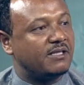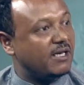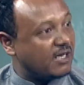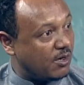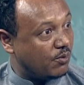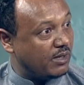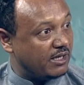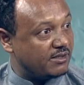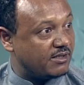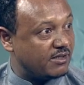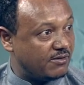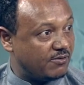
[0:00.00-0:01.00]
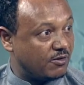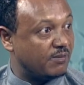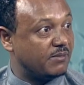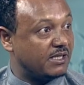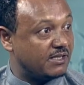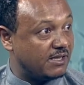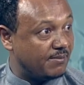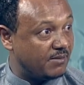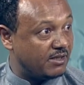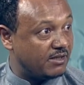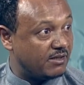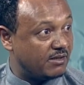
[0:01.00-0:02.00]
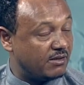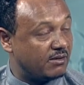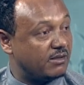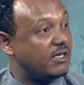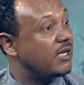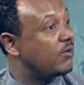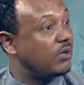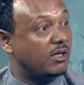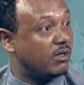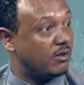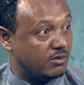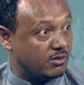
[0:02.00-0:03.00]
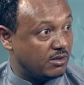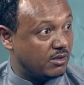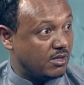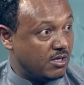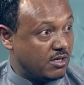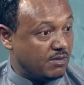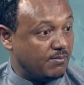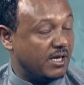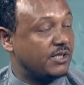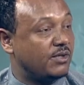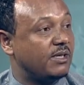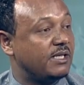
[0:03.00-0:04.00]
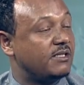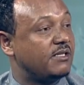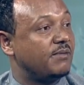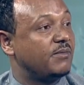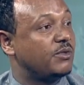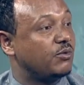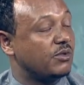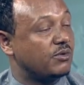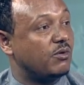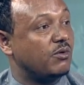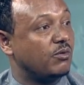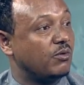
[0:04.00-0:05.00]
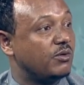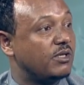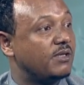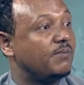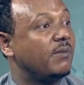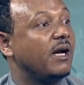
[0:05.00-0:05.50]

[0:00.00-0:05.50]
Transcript: takeaways from the summit, there were a lot. By the way, the summit was concluded